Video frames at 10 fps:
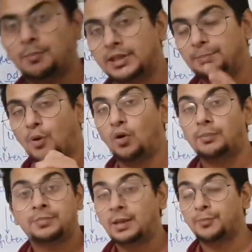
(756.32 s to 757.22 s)
But the,
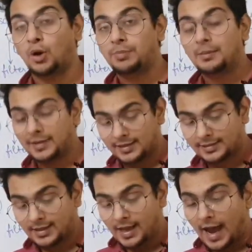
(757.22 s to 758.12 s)
the problem
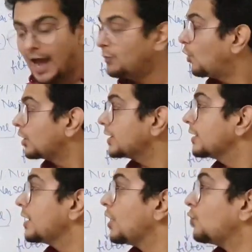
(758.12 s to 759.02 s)
is, I want
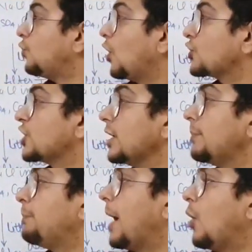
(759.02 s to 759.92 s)
washing
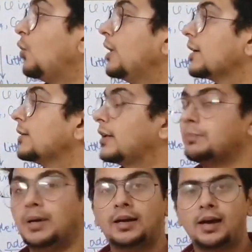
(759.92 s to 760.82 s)
powder
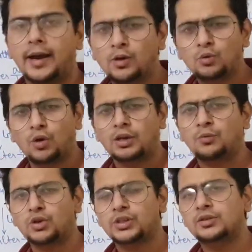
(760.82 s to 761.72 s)
nirma, I don't want a
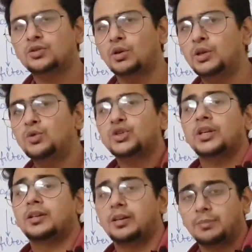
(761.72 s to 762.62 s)
washing
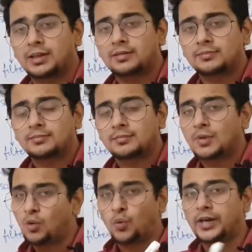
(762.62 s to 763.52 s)
solution nirma.
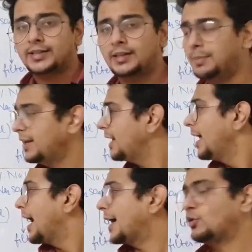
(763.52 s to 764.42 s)
What does it mean?
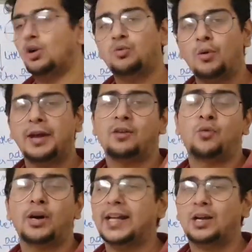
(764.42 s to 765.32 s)
I do not
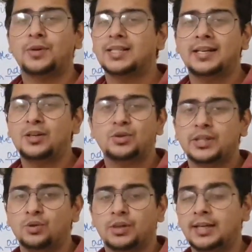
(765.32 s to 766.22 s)
want aqueous
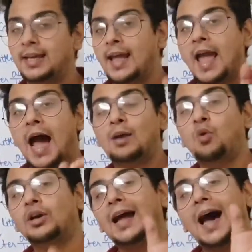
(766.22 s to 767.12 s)
Na2CO3. I
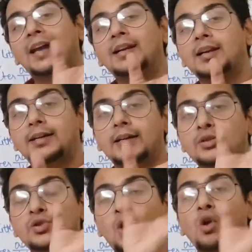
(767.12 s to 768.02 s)
want hydrated
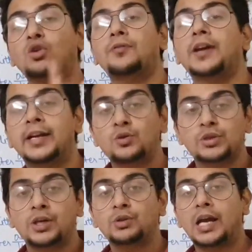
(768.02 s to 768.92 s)
salt of
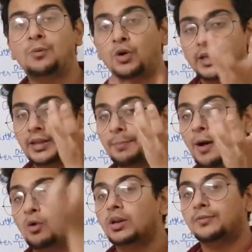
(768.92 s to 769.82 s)
Na2CO3. I want in the
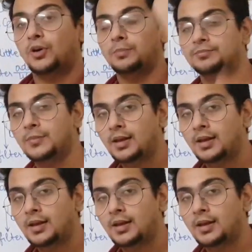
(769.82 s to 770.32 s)
powder form.